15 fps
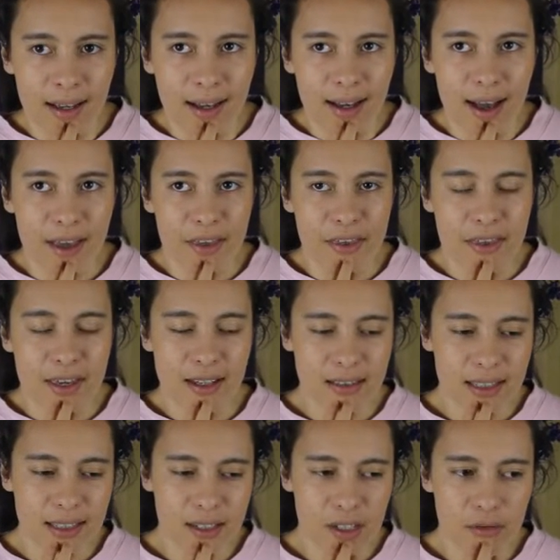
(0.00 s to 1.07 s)
I think
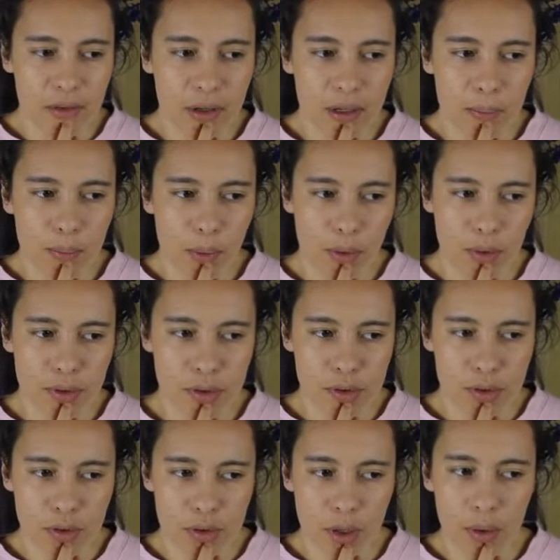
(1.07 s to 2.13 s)
that it's very important
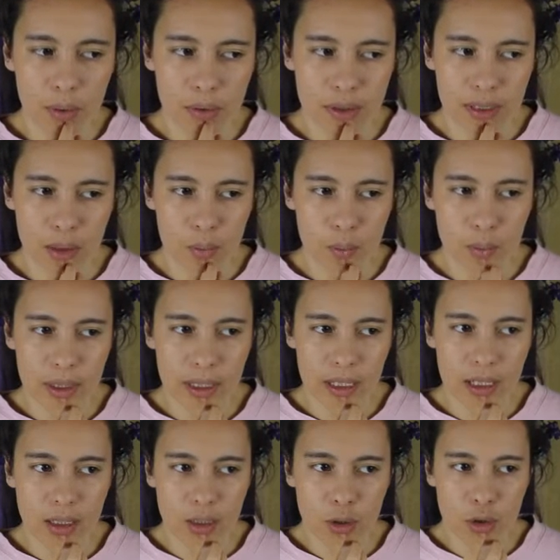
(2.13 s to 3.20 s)
to note that
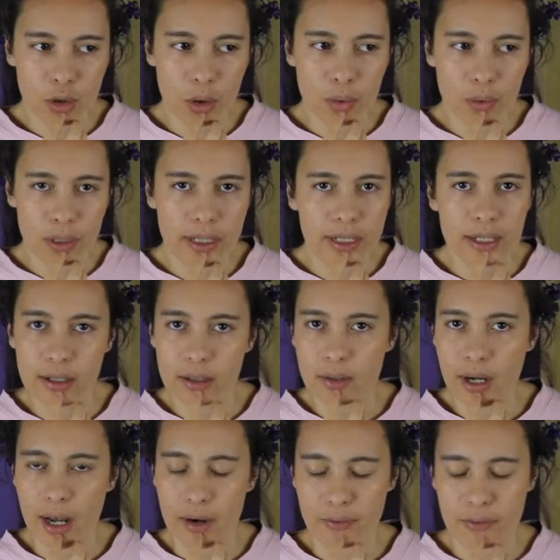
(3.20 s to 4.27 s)
we don't
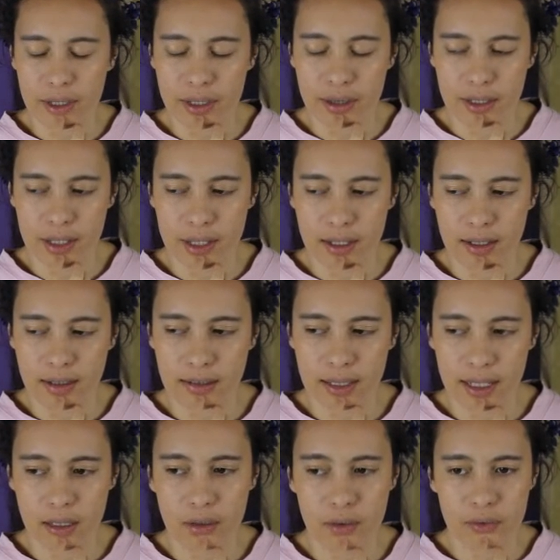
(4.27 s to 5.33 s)
hear everything
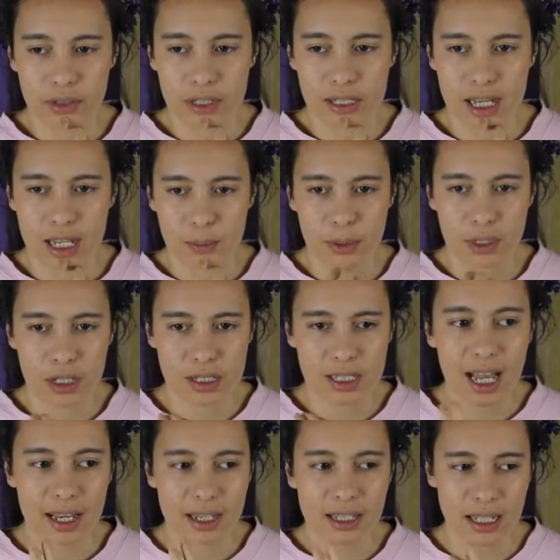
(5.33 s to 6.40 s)
that Luffy says, because
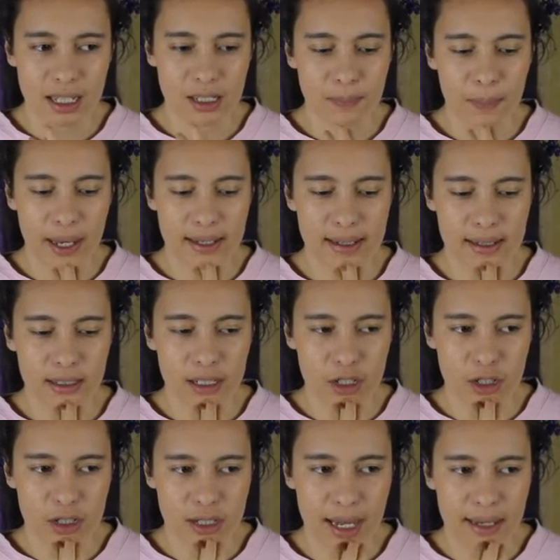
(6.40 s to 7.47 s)
yeah, he is basically
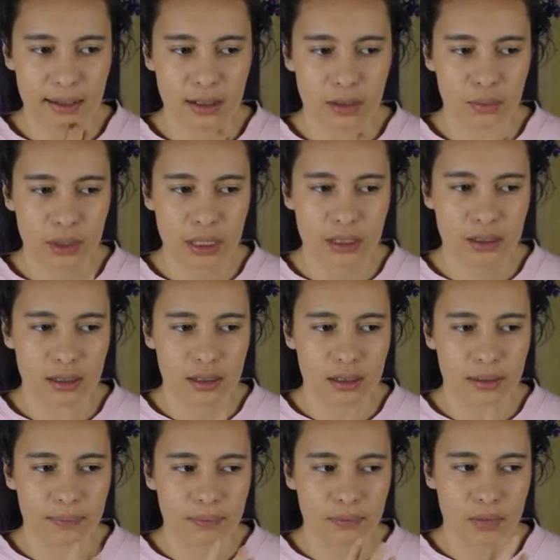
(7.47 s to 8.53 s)
just getting a
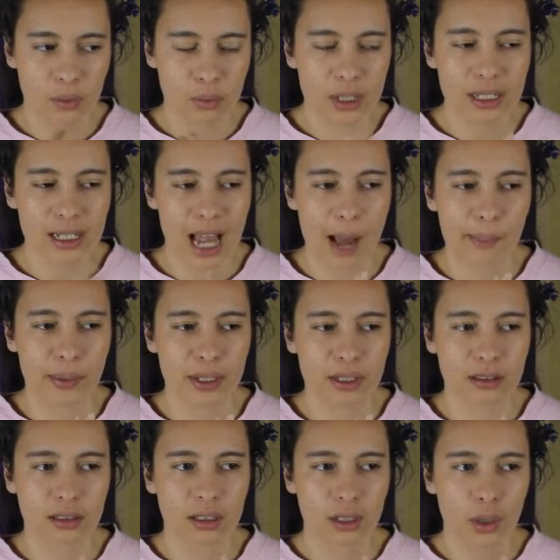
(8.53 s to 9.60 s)

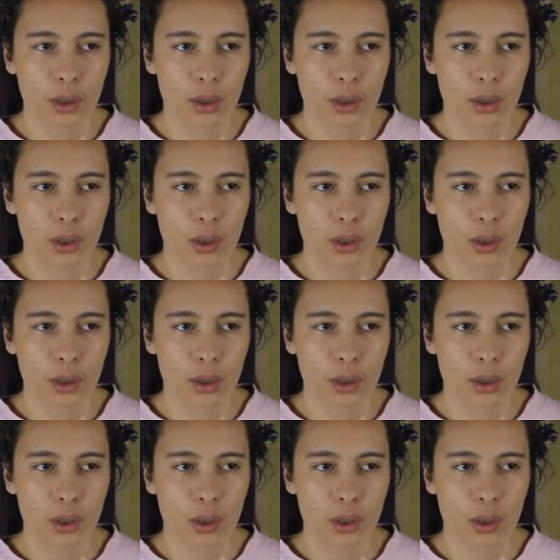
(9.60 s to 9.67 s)
recapping